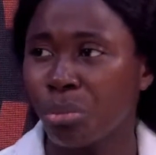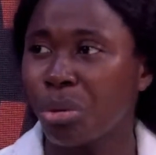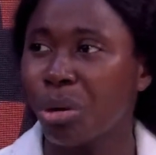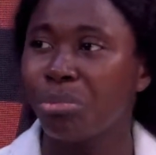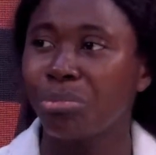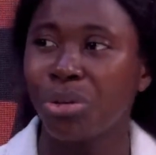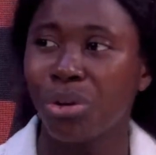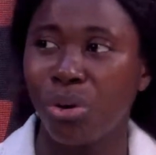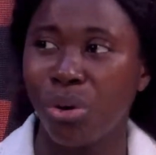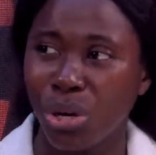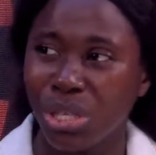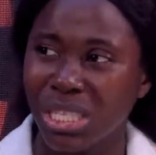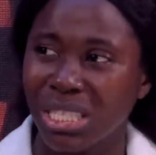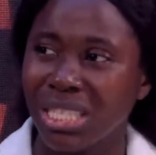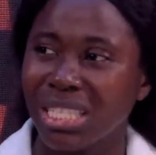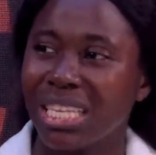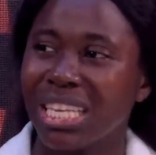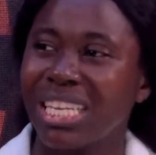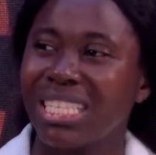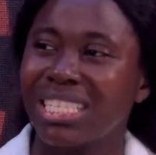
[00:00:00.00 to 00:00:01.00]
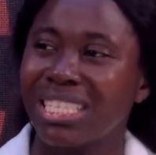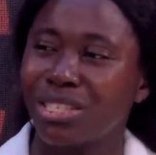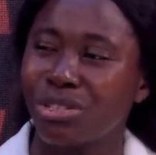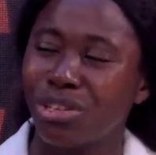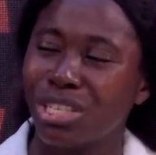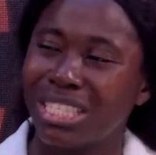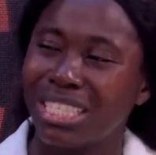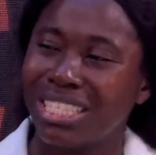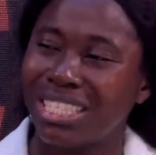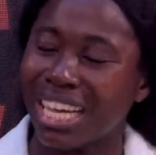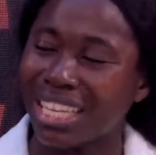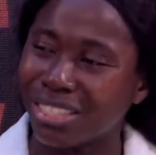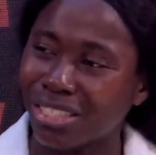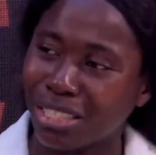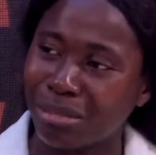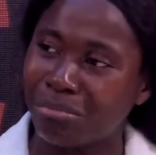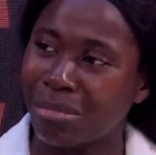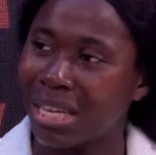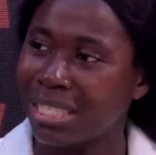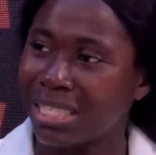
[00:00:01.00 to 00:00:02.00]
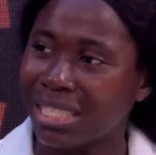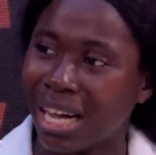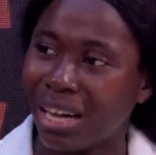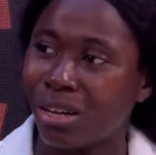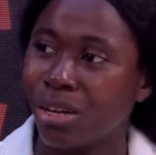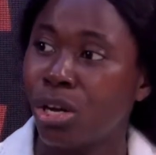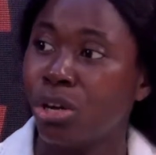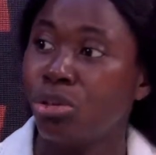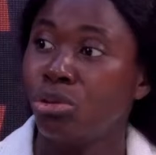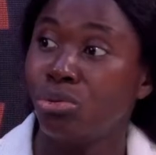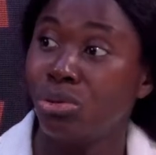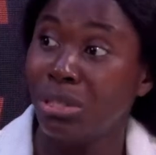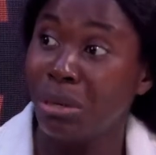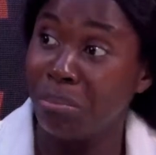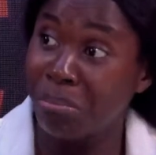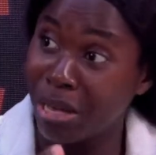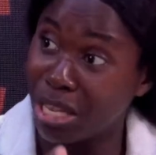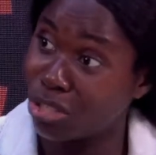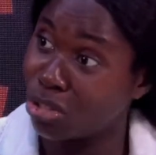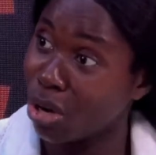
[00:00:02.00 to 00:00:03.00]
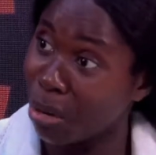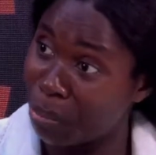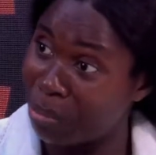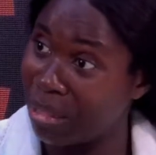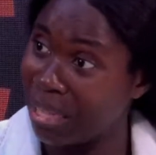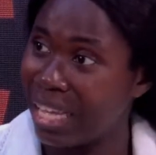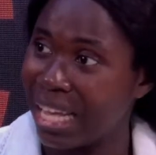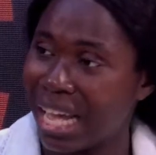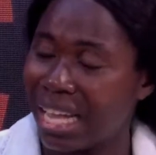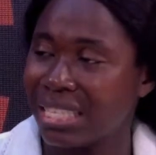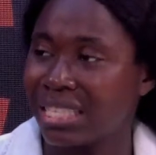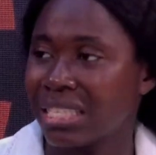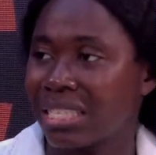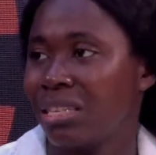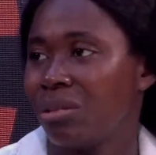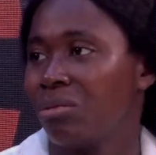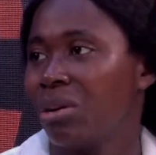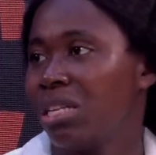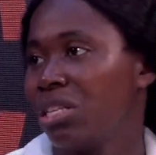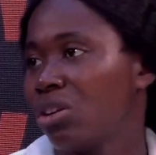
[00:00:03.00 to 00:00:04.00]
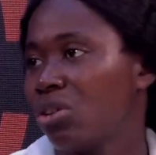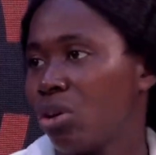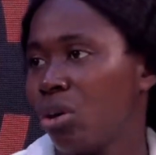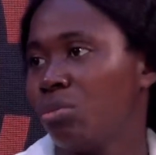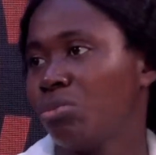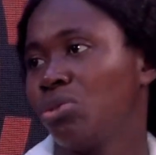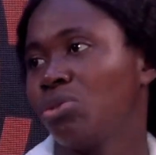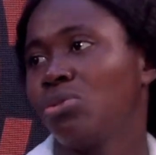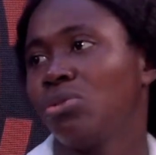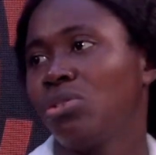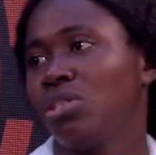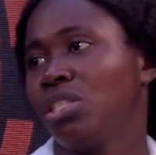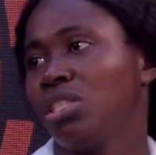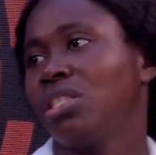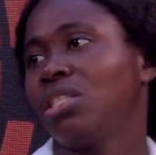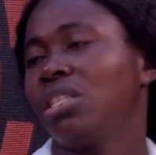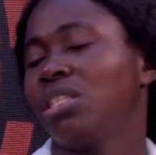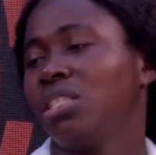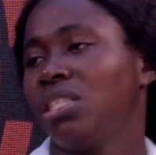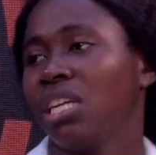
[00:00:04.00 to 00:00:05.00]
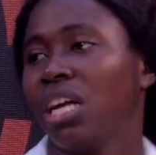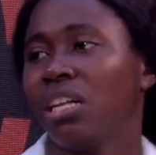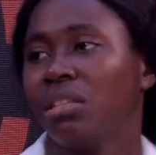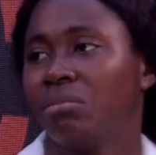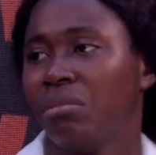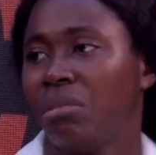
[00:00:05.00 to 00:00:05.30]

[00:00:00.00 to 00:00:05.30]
but because it's detrimental to the major players when it comes to this child.